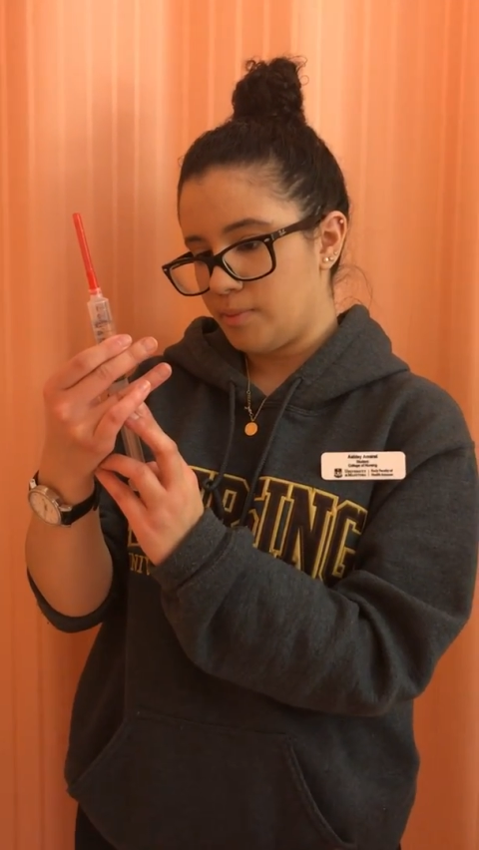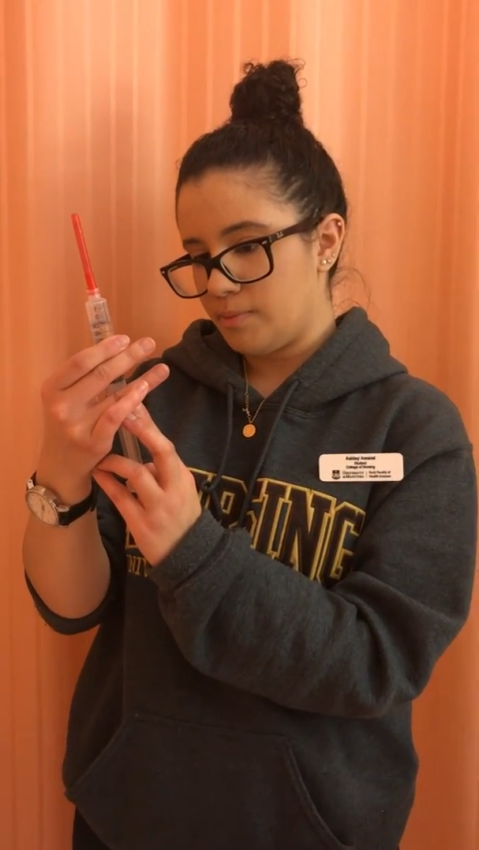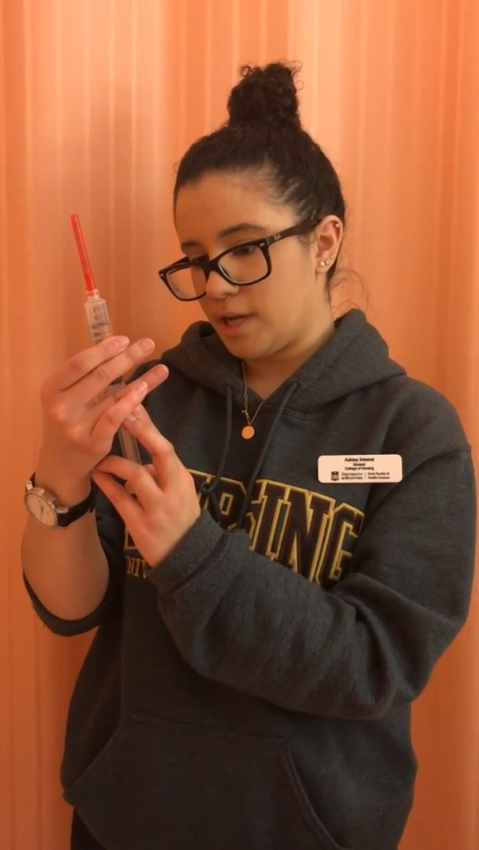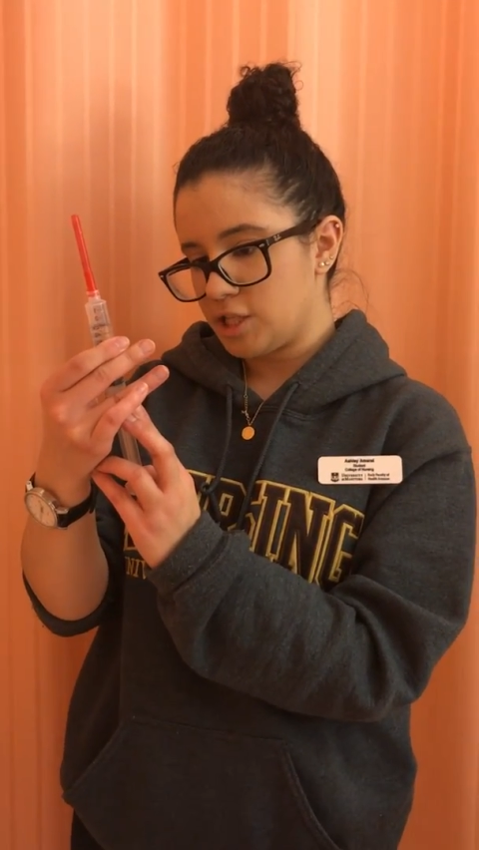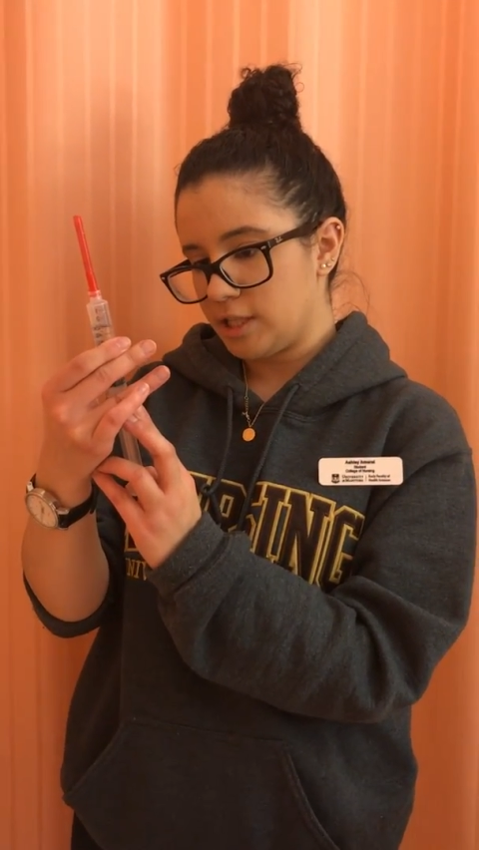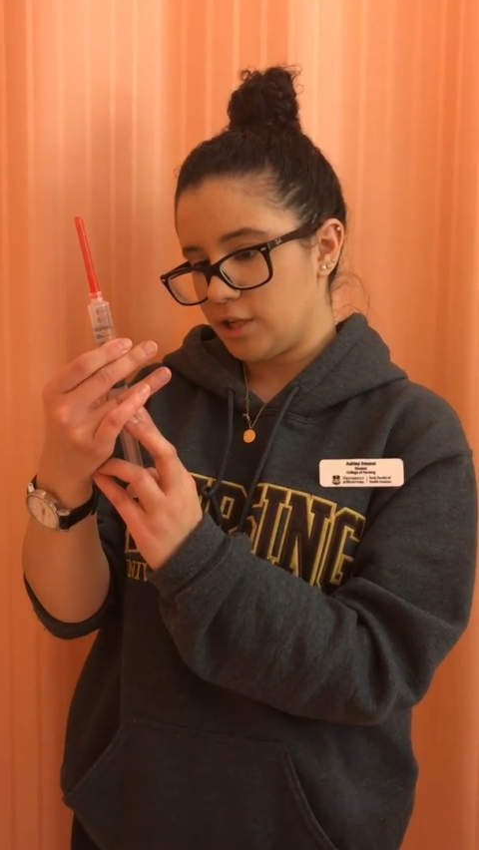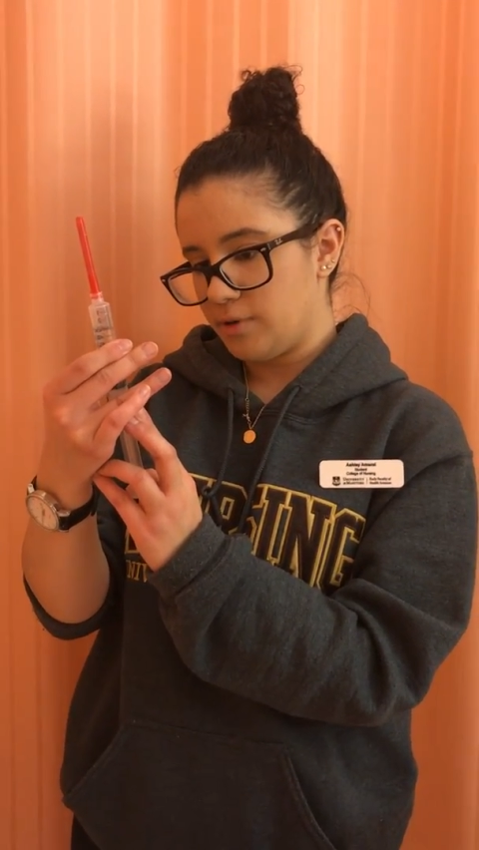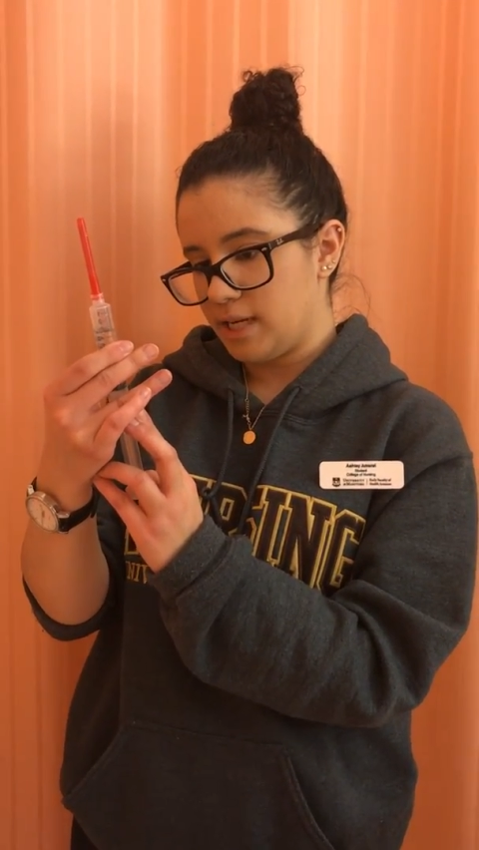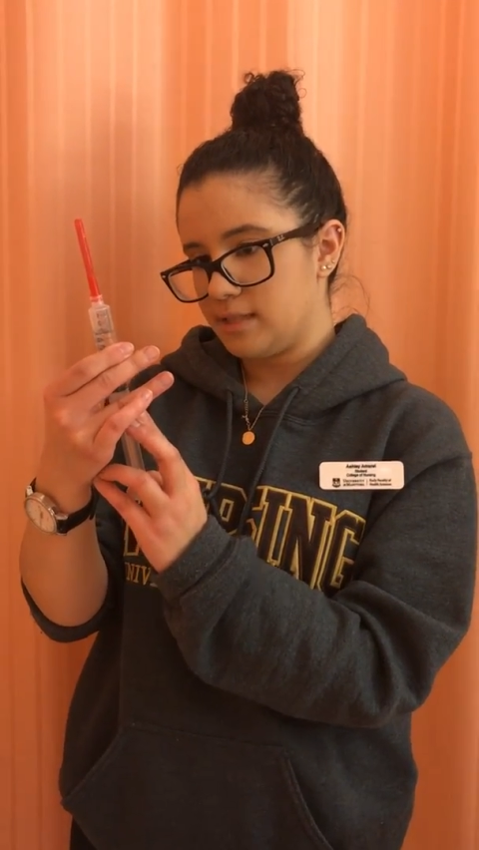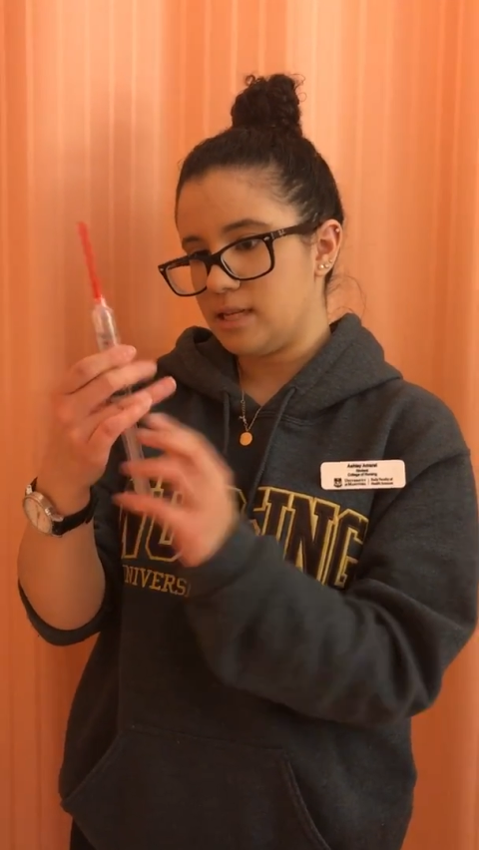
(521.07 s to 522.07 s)
much
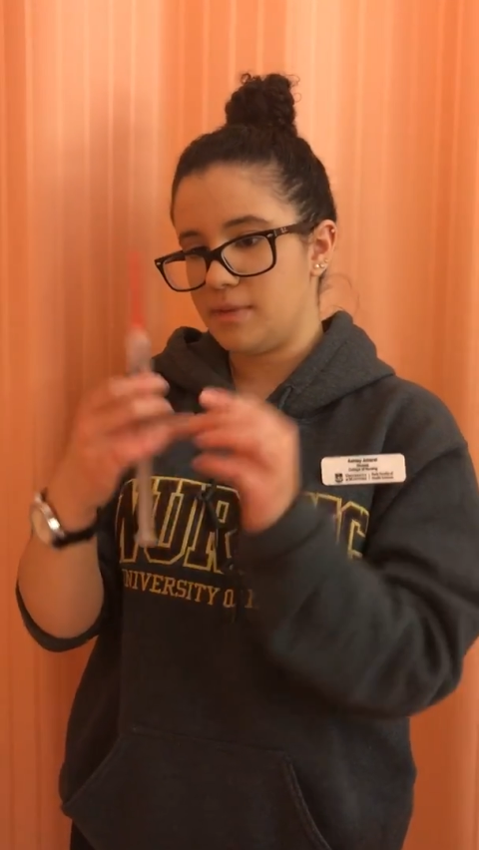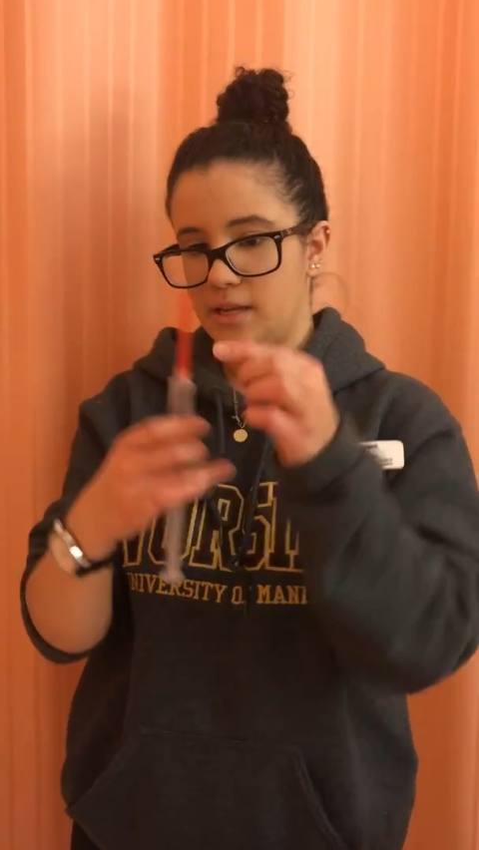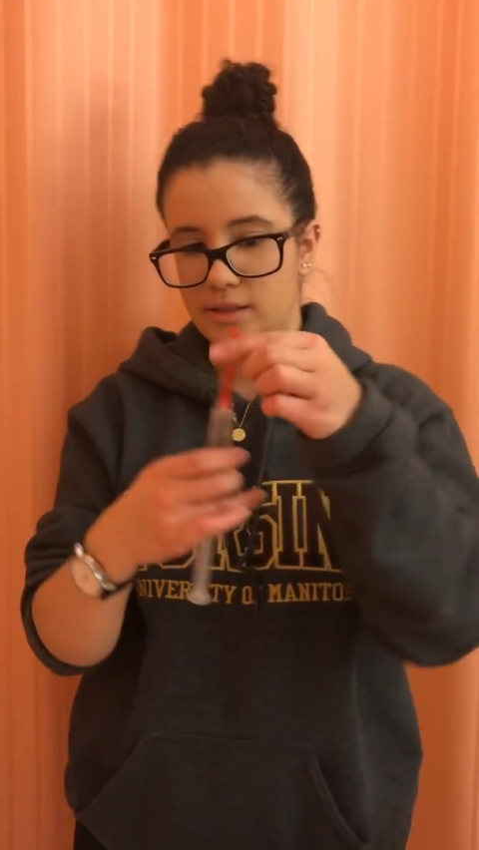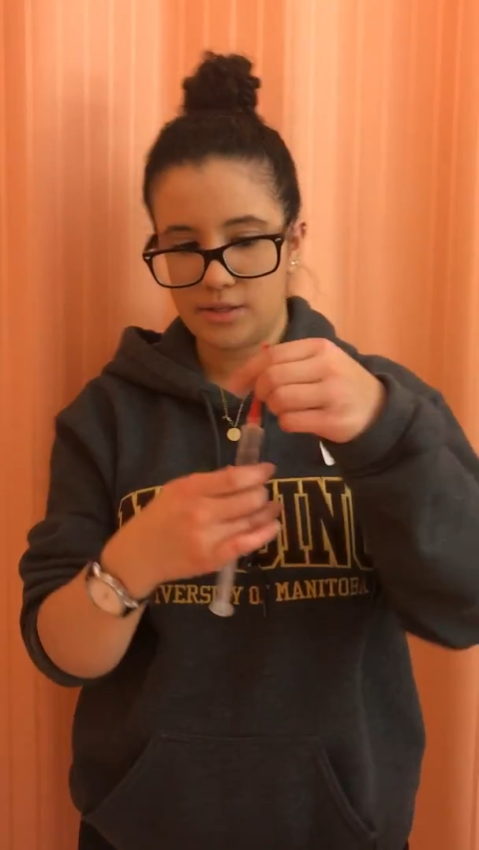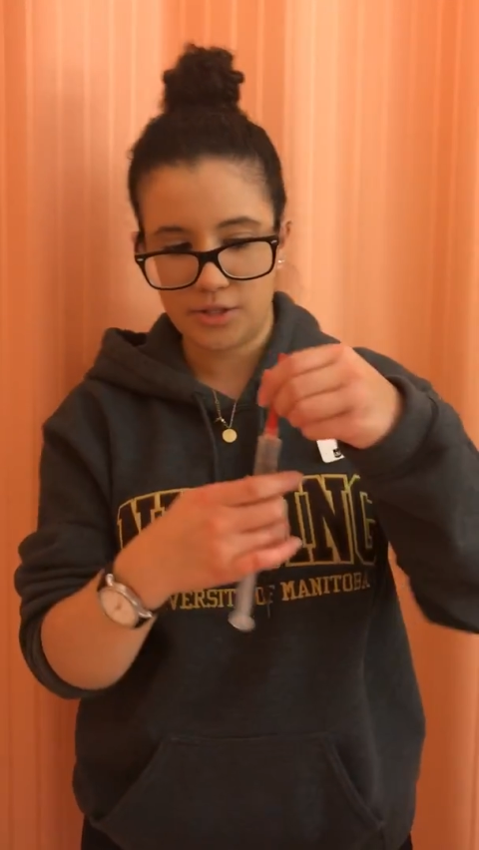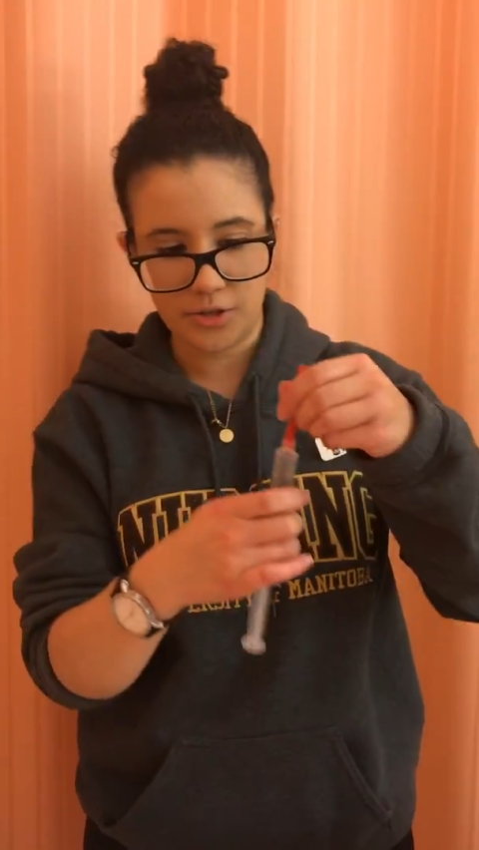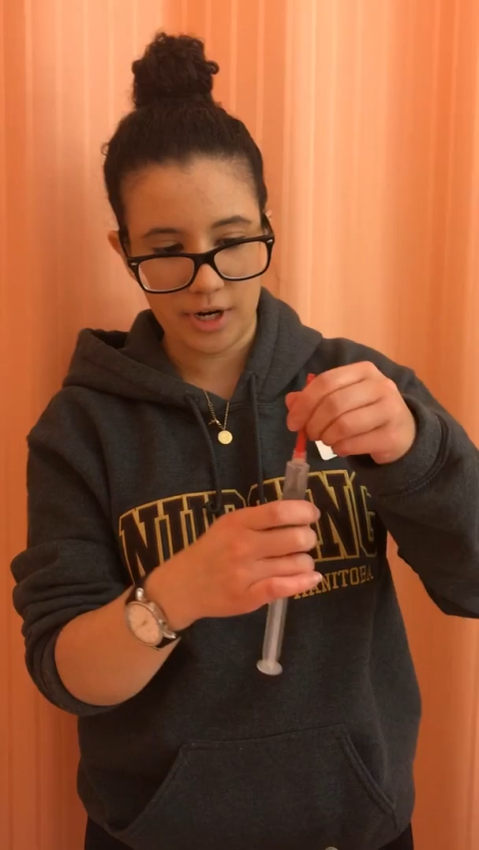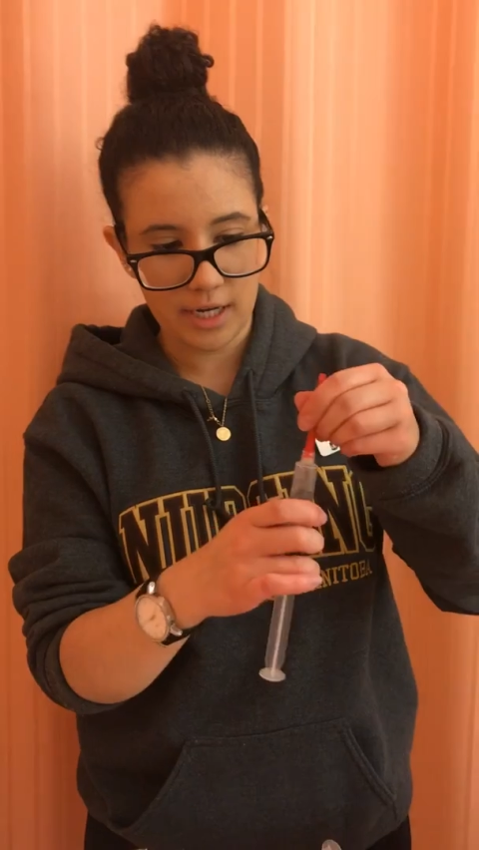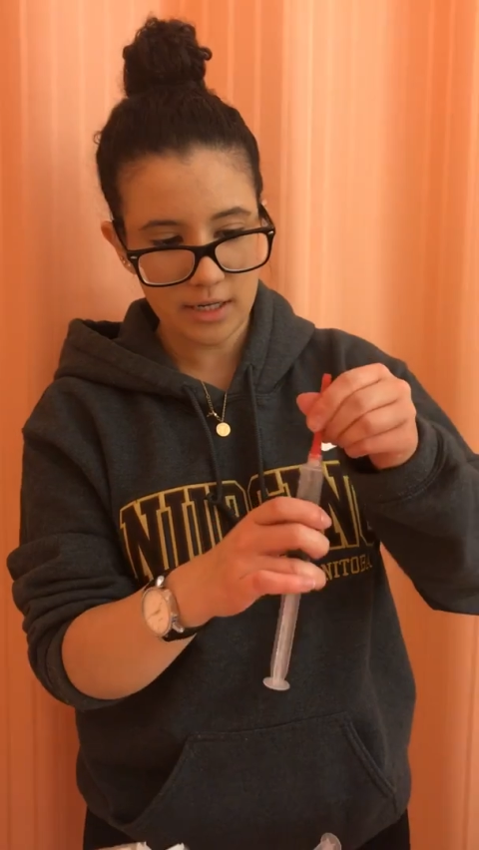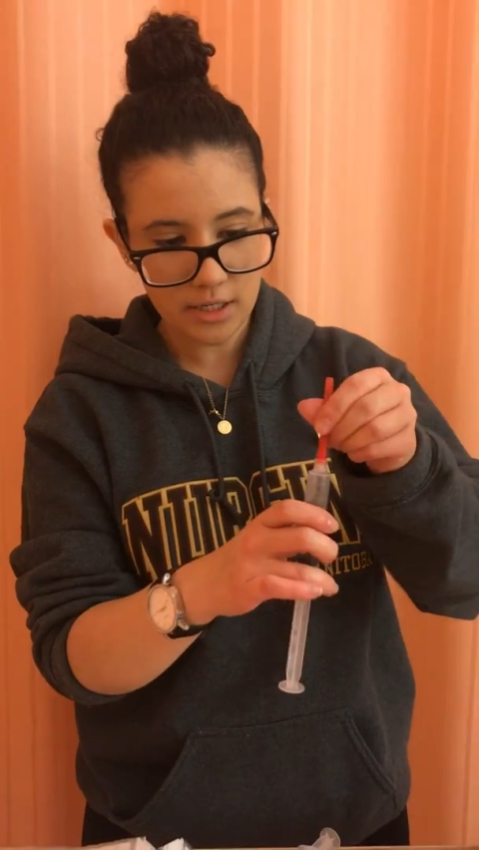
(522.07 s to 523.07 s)
liquid needs to be in the syringe.